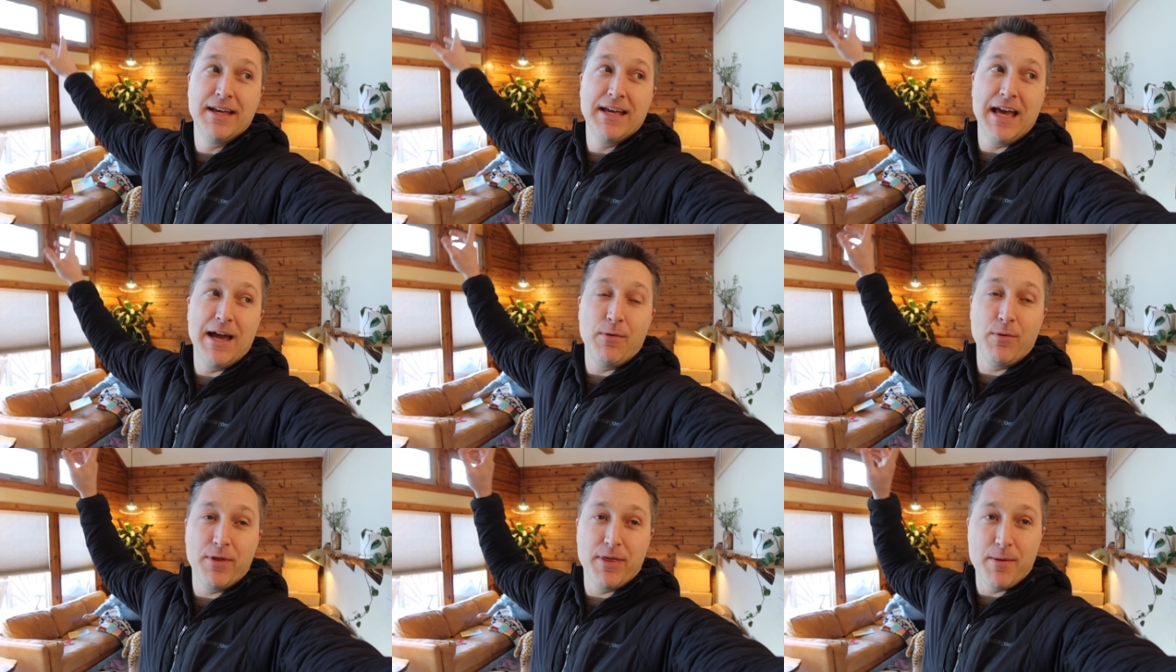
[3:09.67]

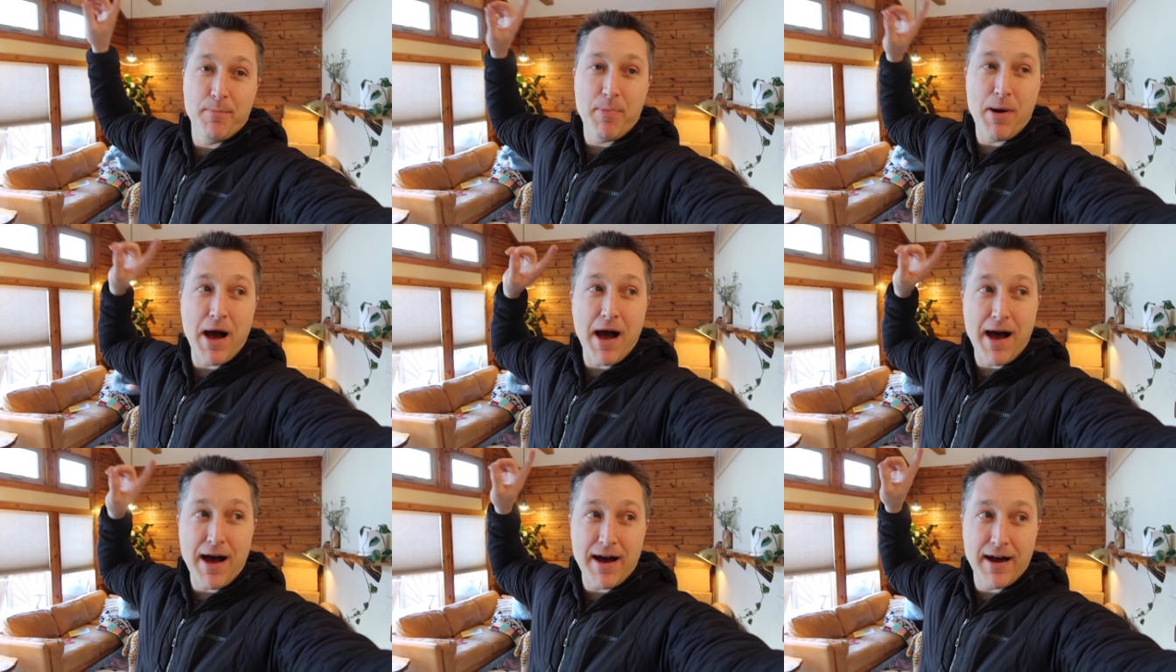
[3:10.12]
and with a
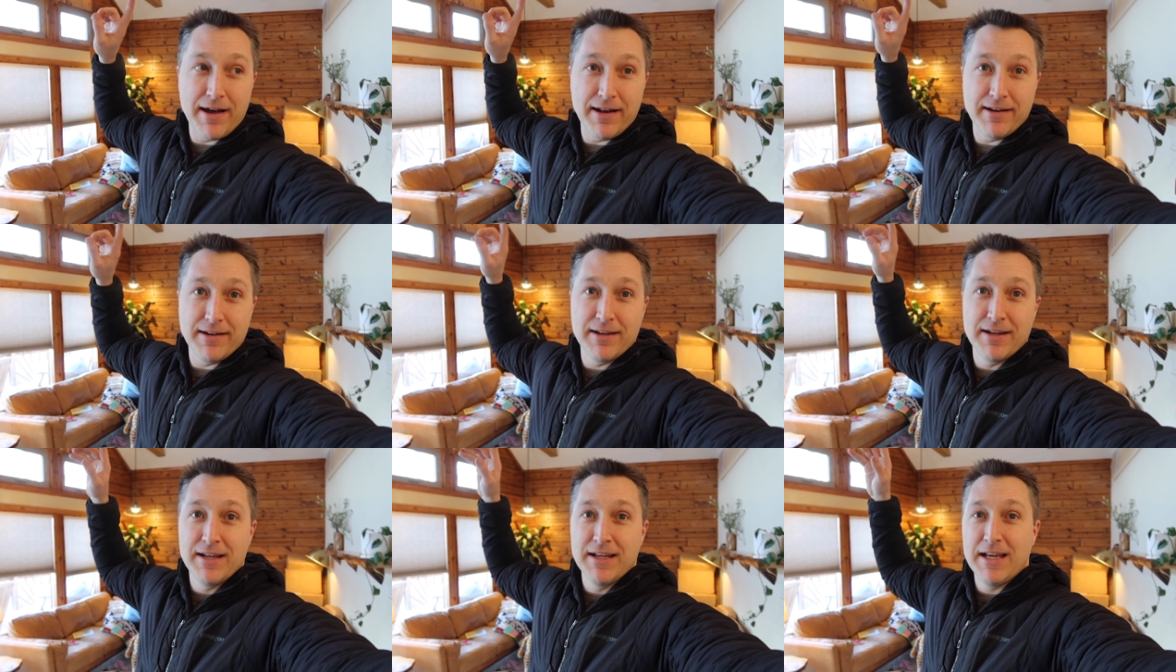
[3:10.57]

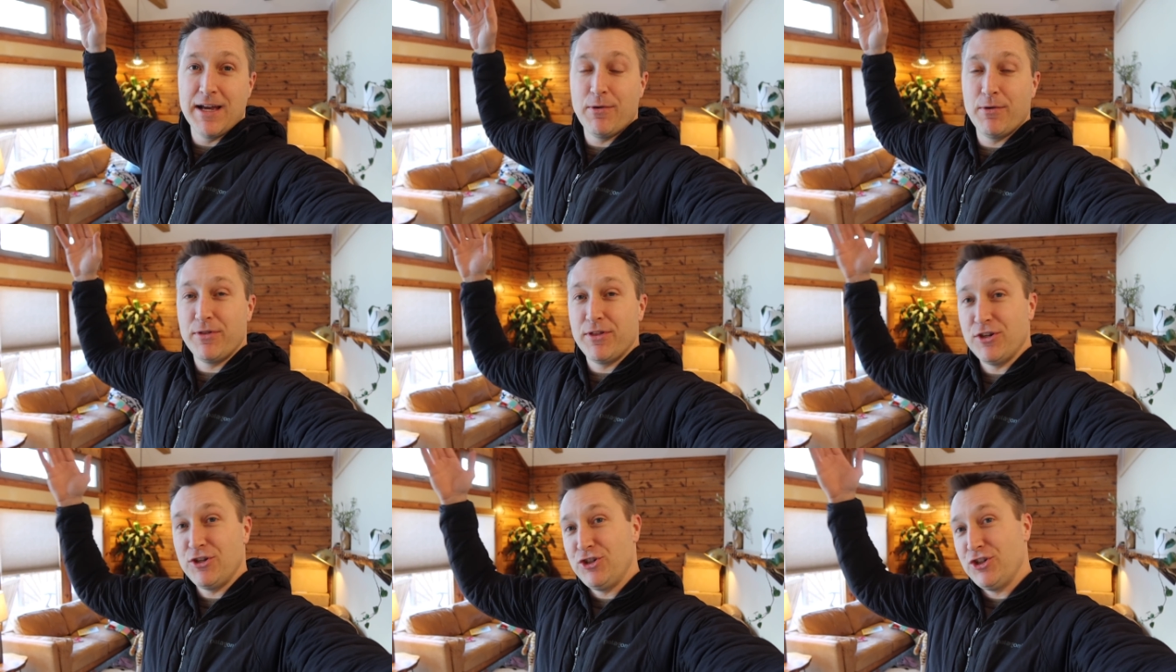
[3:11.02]
pond and
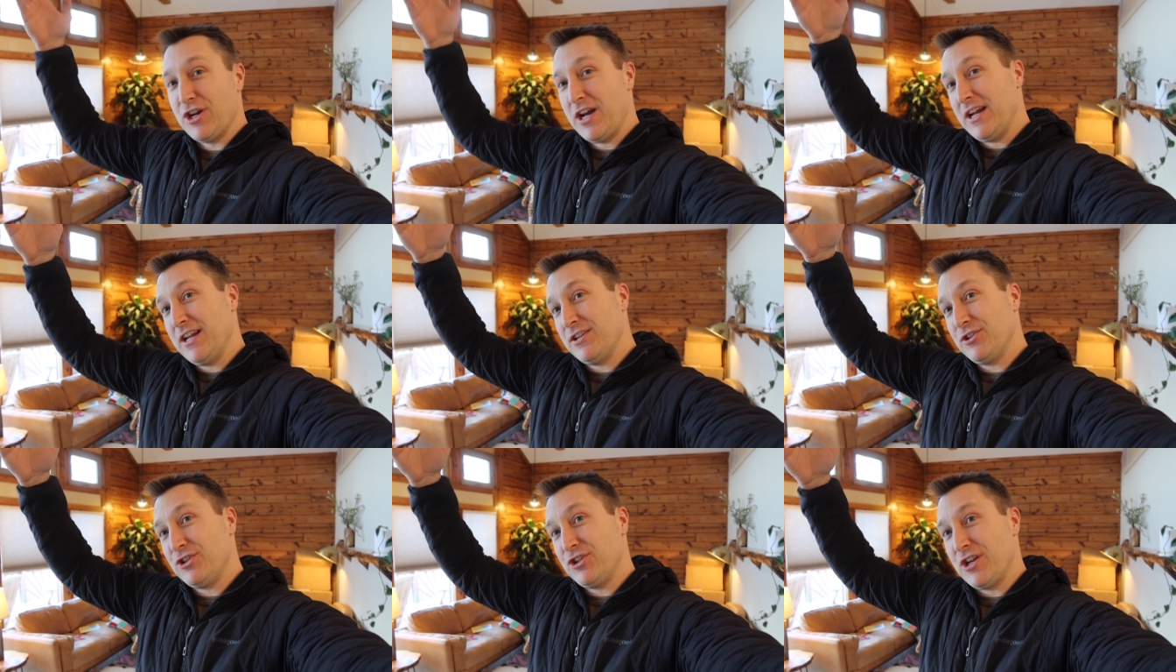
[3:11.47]
with a
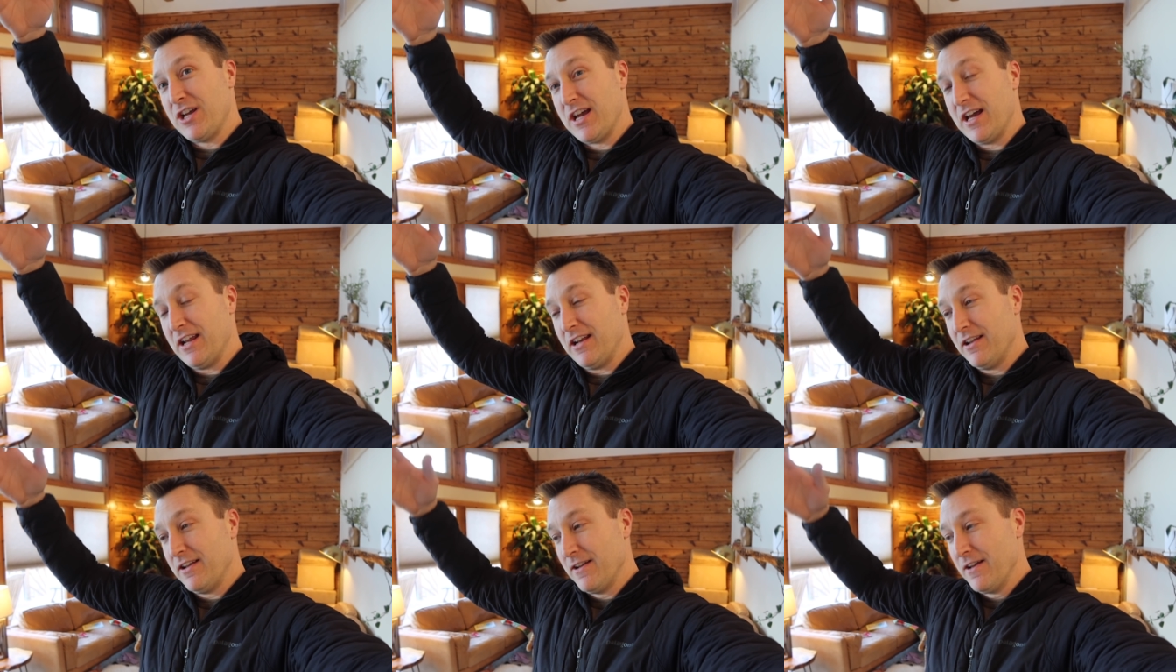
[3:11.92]
giant
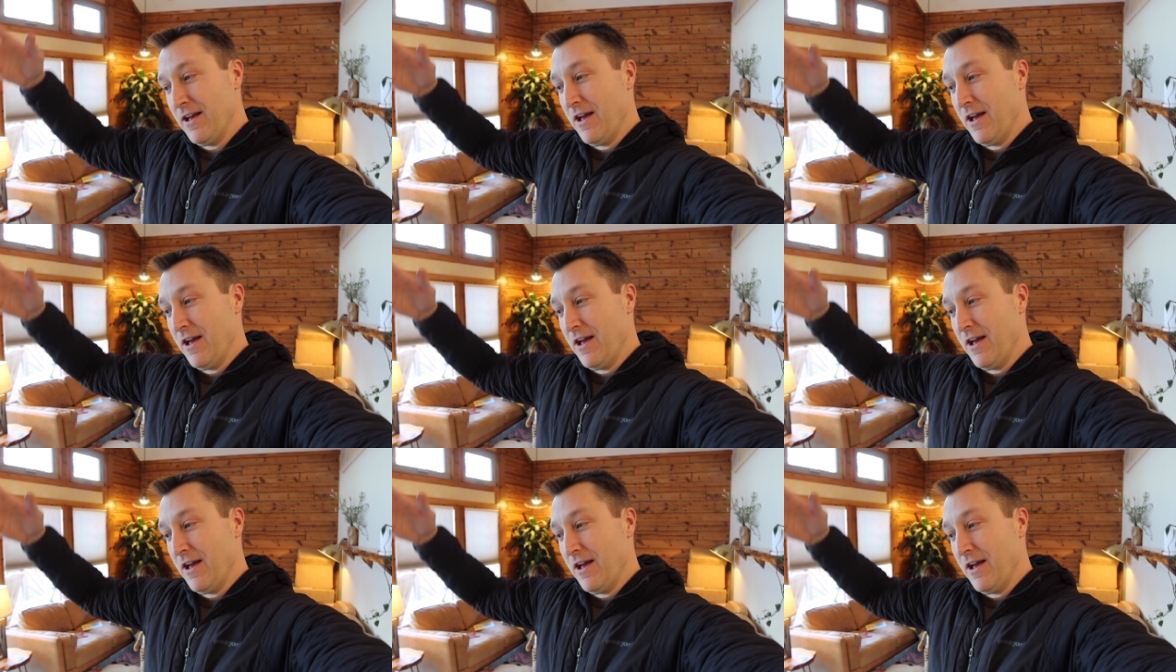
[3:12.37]
shed.